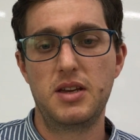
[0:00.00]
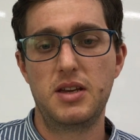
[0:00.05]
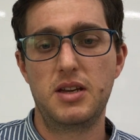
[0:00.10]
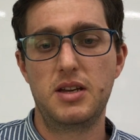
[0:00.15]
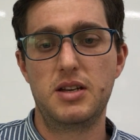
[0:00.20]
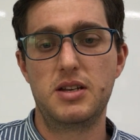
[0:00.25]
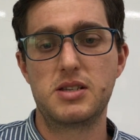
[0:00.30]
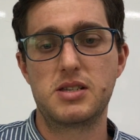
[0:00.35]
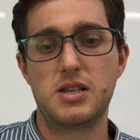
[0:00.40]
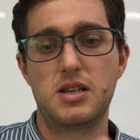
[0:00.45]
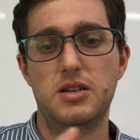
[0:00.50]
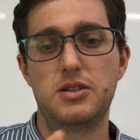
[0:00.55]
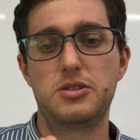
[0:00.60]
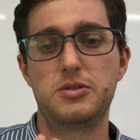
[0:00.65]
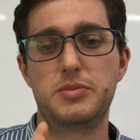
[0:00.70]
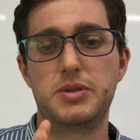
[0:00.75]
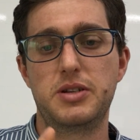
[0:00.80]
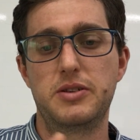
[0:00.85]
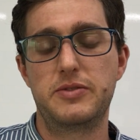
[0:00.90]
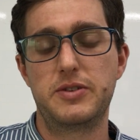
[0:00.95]
It is a little
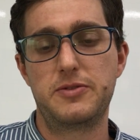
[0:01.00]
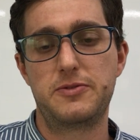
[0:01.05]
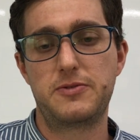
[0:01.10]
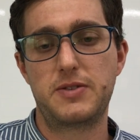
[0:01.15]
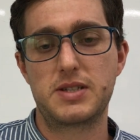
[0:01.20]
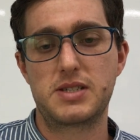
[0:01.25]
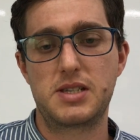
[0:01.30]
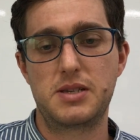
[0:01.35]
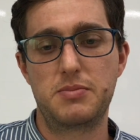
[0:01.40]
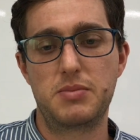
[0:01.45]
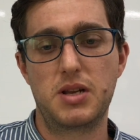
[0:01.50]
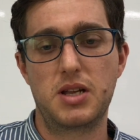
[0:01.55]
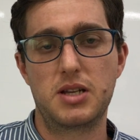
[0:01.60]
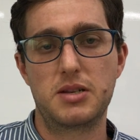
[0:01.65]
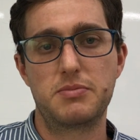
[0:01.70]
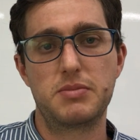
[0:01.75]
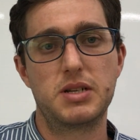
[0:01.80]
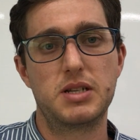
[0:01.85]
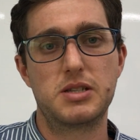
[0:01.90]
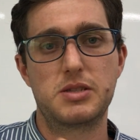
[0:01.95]
bit of a fussy
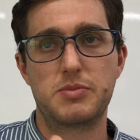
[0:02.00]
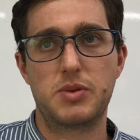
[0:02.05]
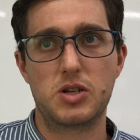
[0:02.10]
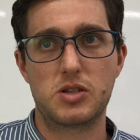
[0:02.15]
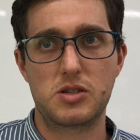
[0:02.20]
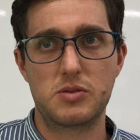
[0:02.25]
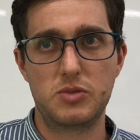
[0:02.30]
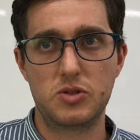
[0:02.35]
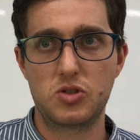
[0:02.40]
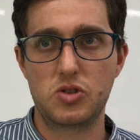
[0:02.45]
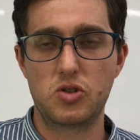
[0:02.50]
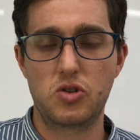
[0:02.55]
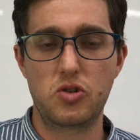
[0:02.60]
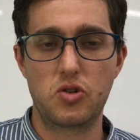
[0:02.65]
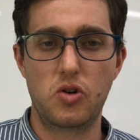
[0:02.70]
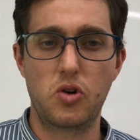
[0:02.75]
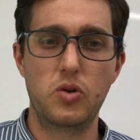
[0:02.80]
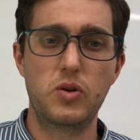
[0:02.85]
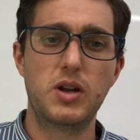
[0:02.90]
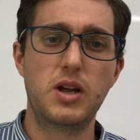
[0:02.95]
plant, but it's possible to
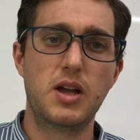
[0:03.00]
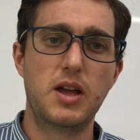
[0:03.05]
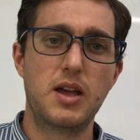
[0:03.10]
grow.